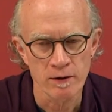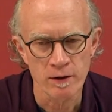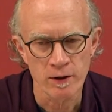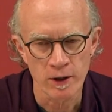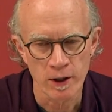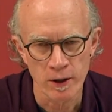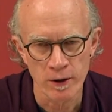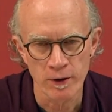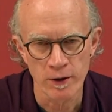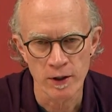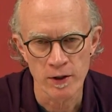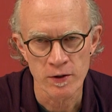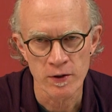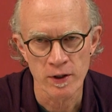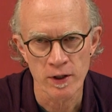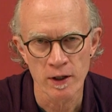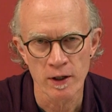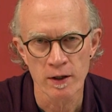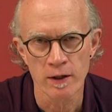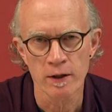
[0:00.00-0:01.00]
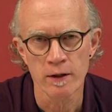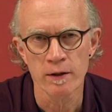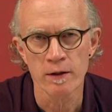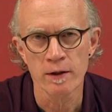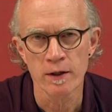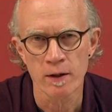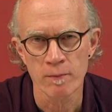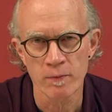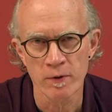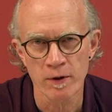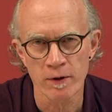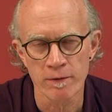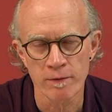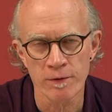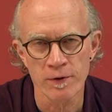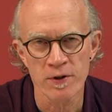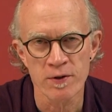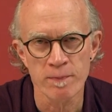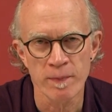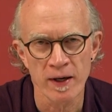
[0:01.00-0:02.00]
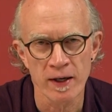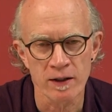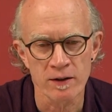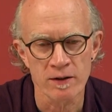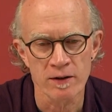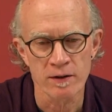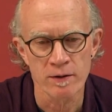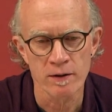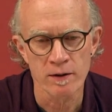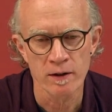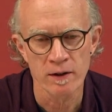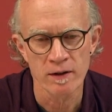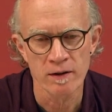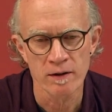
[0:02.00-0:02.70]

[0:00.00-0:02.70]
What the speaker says: curious in a number of respects.